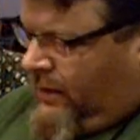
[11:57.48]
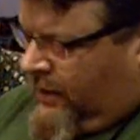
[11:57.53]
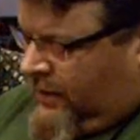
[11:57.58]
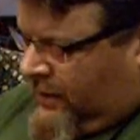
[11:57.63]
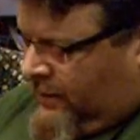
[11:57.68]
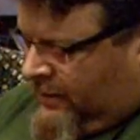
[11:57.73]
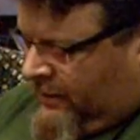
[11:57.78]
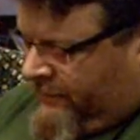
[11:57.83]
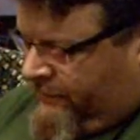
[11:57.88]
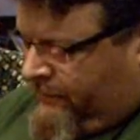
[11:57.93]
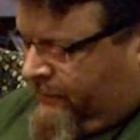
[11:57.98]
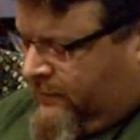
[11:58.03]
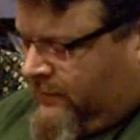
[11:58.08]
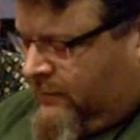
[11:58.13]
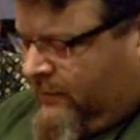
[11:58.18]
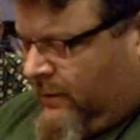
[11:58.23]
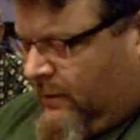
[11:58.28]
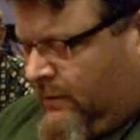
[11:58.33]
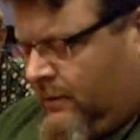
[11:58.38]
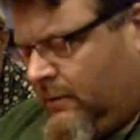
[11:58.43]
um,
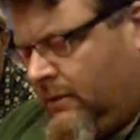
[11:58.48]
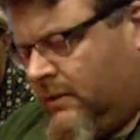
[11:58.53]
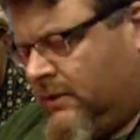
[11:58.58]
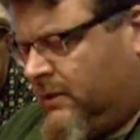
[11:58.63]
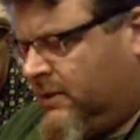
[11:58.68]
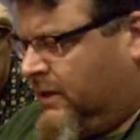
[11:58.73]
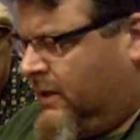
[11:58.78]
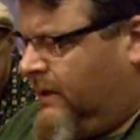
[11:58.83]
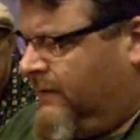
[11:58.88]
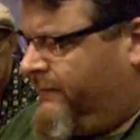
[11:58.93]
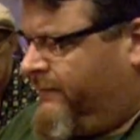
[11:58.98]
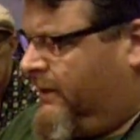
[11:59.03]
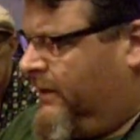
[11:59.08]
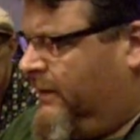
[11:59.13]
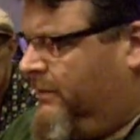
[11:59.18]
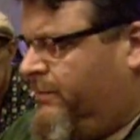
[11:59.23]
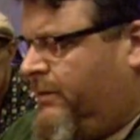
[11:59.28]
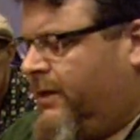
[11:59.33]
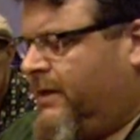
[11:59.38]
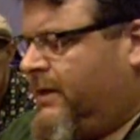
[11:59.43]
a little scuffed
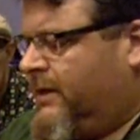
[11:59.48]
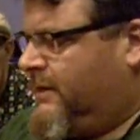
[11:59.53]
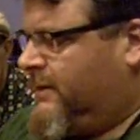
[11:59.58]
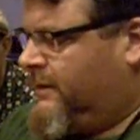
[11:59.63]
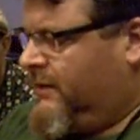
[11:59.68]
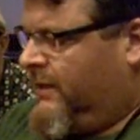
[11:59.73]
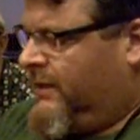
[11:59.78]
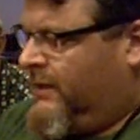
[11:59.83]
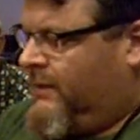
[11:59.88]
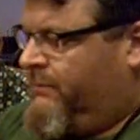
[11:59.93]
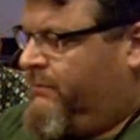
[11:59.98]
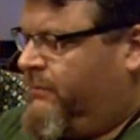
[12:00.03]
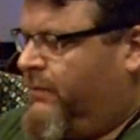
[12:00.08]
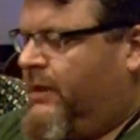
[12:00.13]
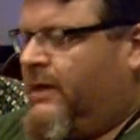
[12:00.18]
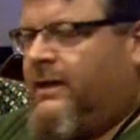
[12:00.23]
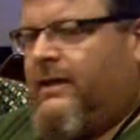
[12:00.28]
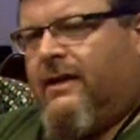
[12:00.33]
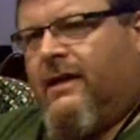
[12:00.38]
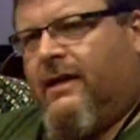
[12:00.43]
up, like I said,
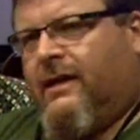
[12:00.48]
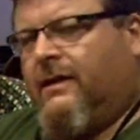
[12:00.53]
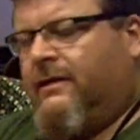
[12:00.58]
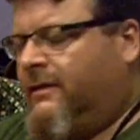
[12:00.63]
but hey,